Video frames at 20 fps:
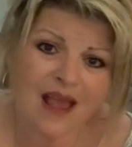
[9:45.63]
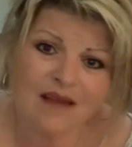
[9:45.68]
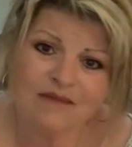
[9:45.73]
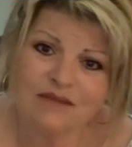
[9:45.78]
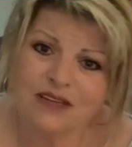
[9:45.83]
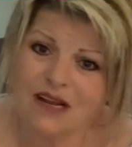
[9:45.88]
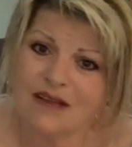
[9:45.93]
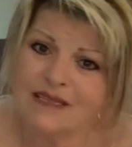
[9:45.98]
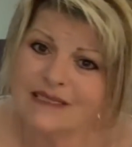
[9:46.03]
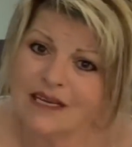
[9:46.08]

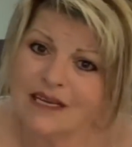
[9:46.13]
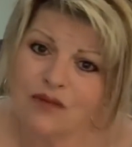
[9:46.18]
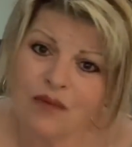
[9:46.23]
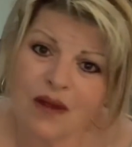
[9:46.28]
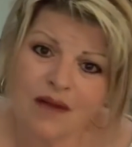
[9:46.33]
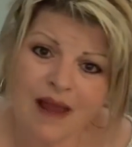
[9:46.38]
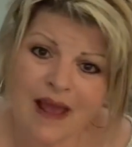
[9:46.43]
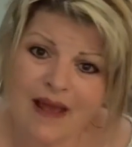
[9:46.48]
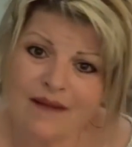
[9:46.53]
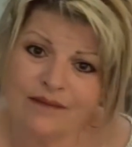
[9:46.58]
you know, sit
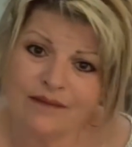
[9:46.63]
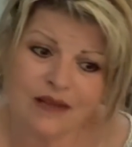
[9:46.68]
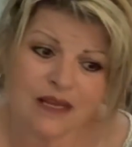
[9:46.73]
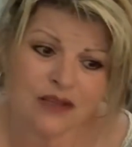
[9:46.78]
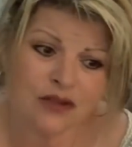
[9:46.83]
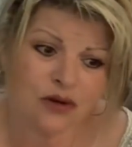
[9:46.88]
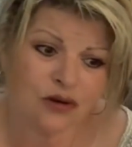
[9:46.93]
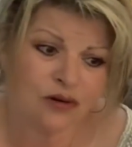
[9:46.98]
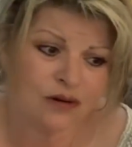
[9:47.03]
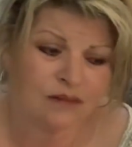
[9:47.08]
around and have
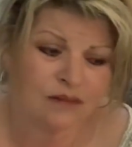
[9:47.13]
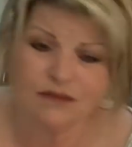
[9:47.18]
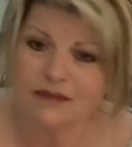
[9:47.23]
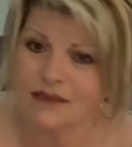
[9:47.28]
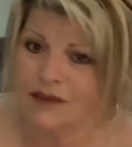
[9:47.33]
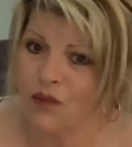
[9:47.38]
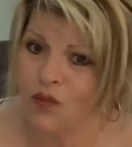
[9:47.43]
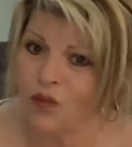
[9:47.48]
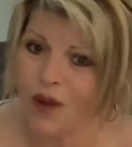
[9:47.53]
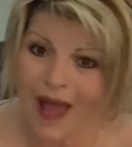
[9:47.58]
either
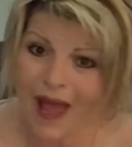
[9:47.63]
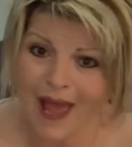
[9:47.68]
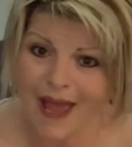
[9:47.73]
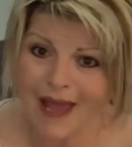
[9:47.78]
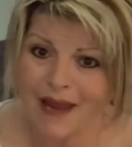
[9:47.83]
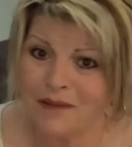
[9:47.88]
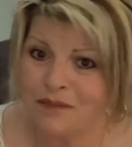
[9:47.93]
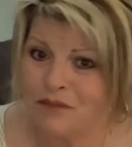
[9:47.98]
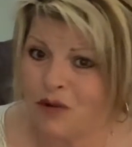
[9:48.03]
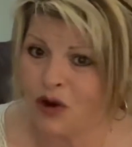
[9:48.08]
some
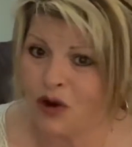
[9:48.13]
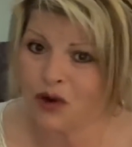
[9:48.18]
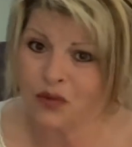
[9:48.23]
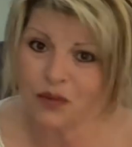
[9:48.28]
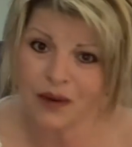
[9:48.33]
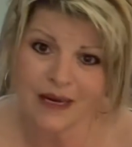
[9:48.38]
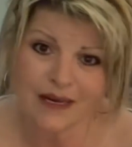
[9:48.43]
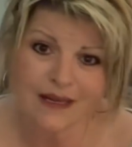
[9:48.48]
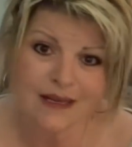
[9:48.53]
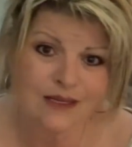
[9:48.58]
wine,
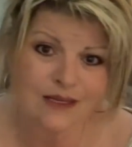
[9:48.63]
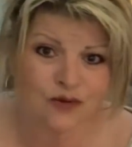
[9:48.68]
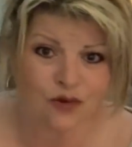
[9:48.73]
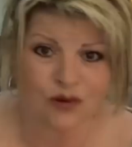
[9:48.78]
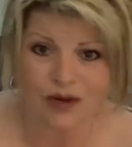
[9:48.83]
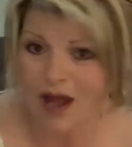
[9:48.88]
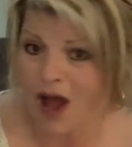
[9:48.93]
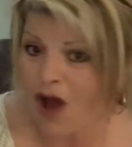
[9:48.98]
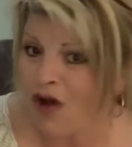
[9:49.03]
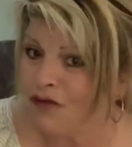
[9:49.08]
margaritas, or
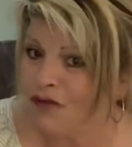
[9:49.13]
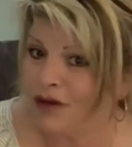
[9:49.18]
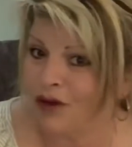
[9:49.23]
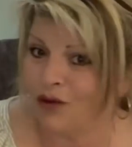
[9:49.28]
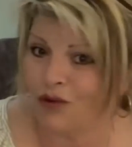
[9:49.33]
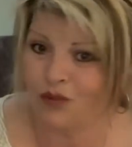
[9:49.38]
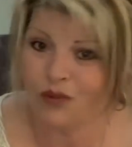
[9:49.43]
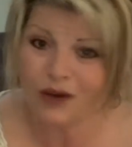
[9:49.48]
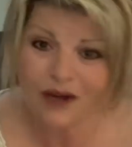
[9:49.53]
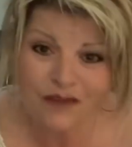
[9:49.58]
coffee,
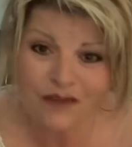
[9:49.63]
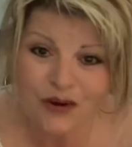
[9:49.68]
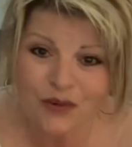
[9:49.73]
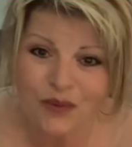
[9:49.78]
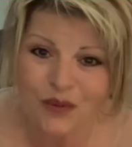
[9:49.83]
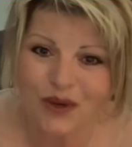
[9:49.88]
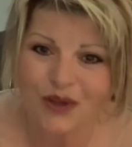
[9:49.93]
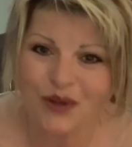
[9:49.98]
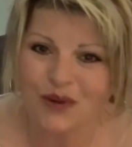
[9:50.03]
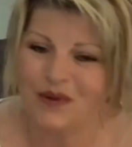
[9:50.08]
or whatever you
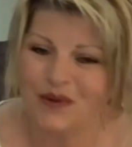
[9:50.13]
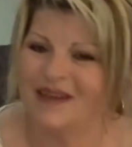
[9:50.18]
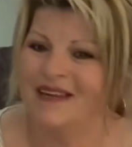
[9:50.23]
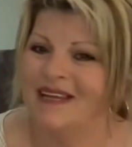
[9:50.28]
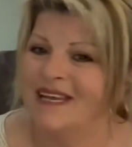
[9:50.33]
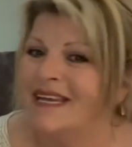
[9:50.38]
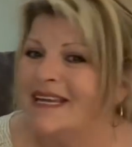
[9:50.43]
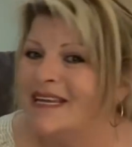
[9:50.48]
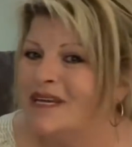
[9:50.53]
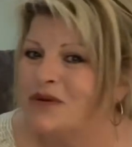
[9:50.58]
want to do, and
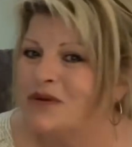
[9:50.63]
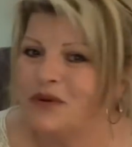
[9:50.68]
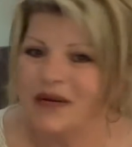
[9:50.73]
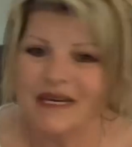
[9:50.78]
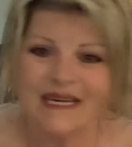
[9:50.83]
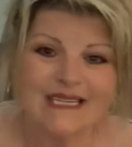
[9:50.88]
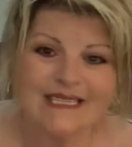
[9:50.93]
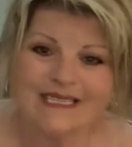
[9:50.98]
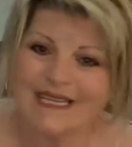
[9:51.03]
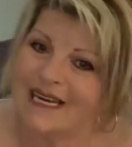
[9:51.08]
we
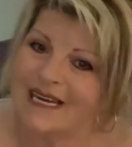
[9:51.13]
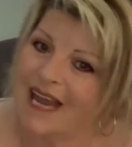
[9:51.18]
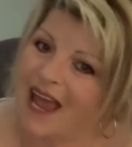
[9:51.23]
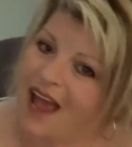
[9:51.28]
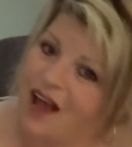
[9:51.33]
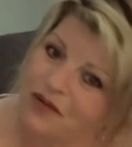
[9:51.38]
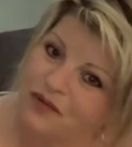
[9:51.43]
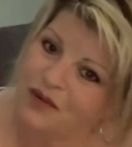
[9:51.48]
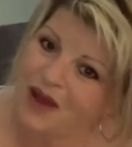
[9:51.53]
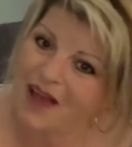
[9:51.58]
can just sit and
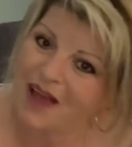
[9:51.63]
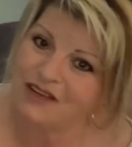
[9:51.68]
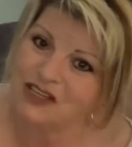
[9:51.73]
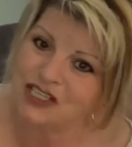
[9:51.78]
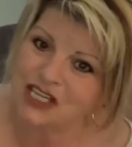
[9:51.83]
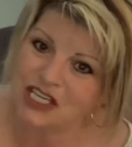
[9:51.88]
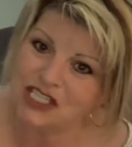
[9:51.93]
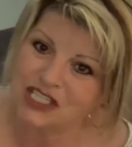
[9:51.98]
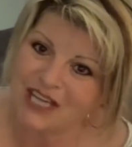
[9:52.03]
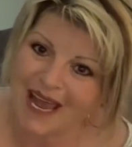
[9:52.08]
have a
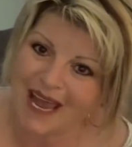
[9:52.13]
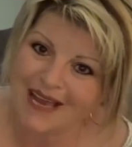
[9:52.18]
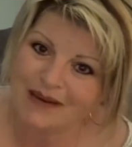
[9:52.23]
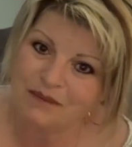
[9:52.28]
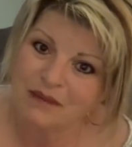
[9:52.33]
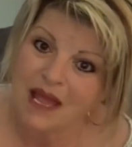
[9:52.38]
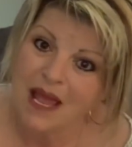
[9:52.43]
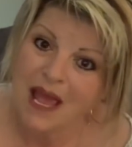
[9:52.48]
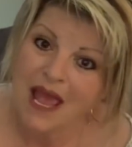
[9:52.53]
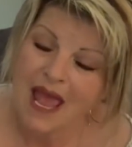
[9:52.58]
chit chat.
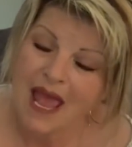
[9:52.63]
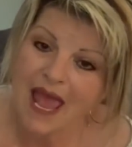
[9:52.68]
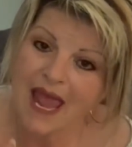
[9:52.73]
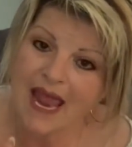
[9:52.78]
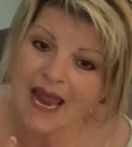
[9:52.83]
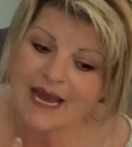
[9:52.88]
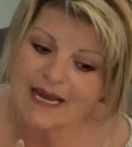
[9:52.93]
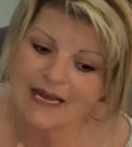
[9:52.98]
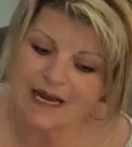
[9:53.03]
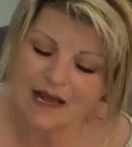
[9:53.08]

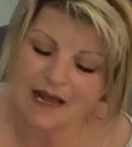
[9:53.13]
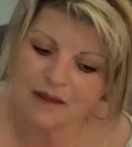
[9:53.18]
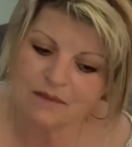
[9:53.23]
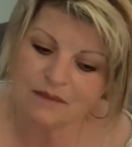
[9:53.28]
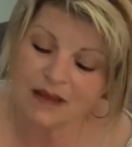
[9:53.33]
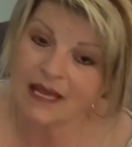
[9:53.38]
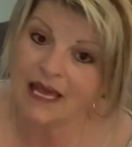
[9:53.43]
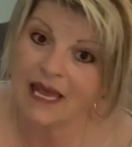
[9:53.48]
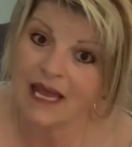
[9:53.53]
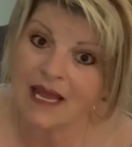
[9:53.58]
And
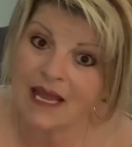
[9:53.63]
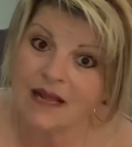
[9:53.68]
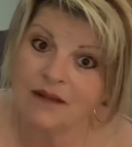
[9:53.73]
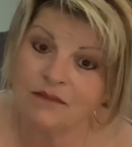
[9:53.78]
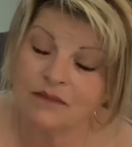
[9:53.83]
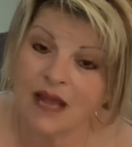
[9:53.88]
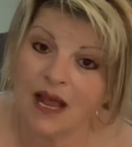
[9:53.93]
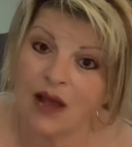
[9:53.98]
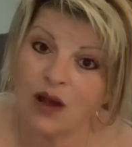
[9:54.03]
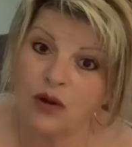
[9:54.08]

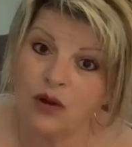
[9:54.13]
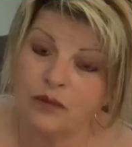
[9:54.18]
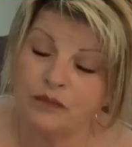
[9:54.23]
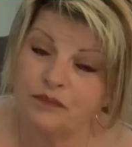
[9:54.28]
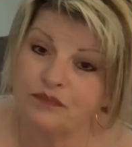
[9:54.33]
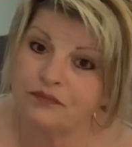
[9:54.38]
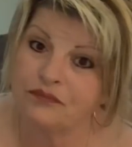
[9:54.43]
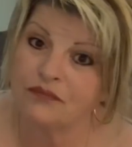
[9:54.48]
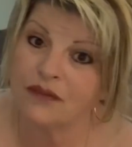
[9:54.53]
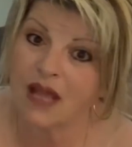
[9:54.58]
again, now
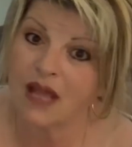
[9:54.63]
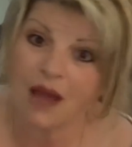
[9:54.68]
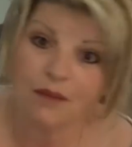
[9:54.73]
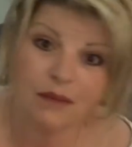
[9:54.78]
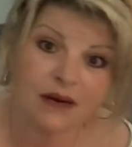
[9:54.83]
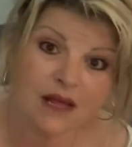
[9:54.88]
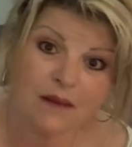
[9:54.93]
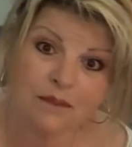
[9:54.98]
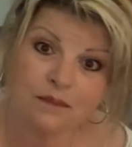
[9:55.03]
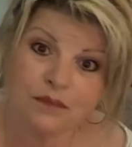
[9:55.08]

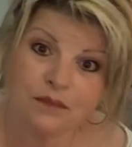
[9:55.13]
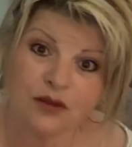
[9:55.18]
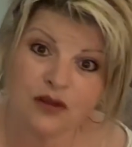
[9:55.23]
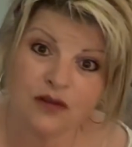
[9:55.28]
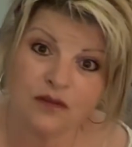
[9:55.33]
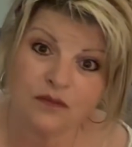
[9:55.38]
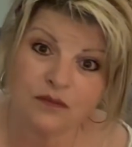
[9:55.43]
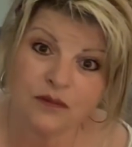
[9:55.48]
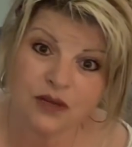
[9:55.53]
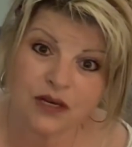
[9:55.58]
coming up,
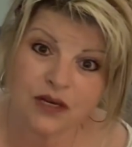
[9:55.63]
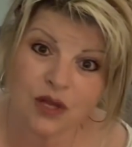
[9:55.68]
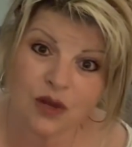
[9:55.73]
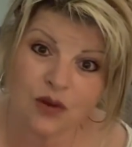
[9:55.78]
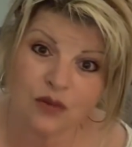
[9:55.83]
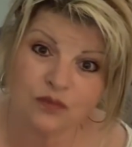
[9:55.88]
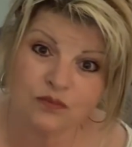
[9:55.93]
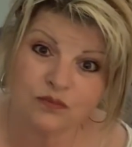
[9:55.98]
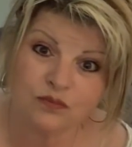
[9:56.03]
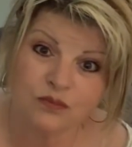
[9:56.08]
you know,